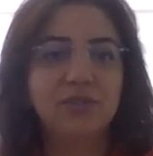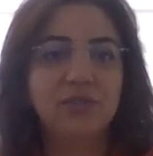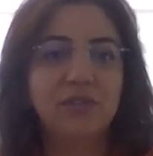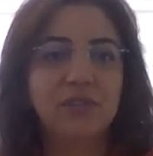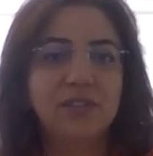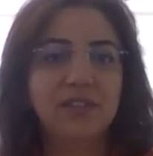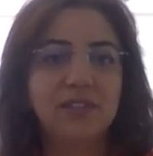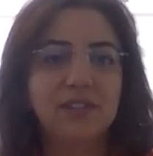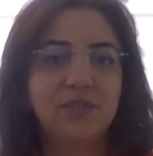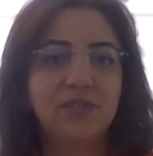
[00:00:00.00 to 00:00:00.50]

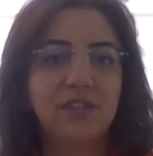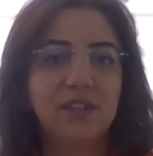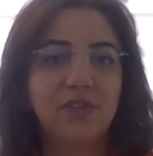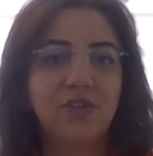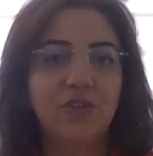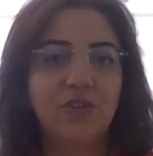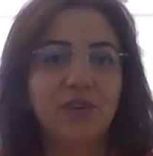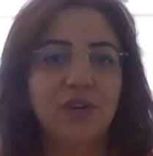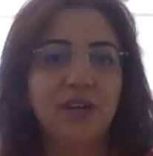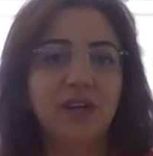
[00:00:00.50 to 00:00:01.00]
this
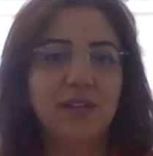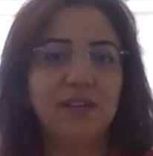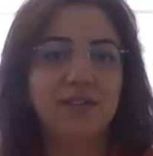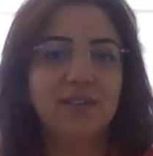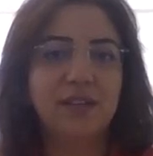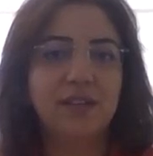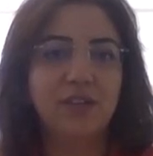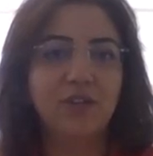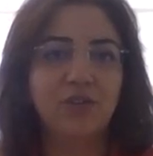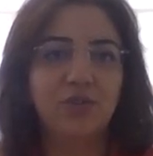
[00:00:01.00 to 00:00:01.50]
video and
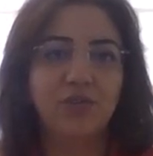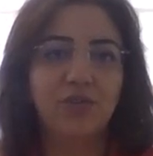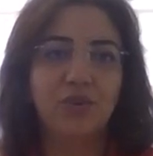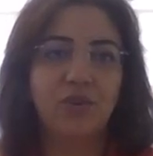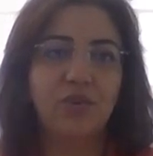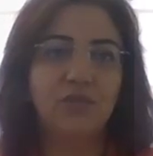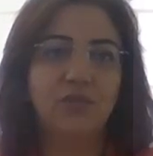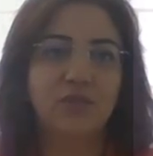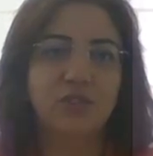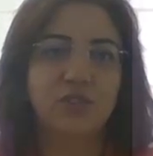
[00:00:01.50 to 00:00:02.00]
thank you for
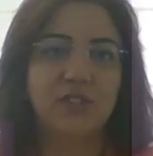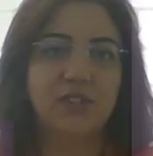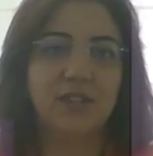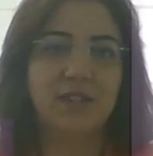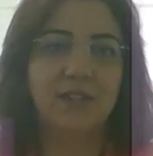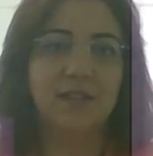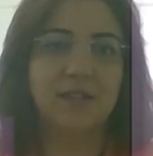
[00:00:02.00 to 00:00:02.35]
watching.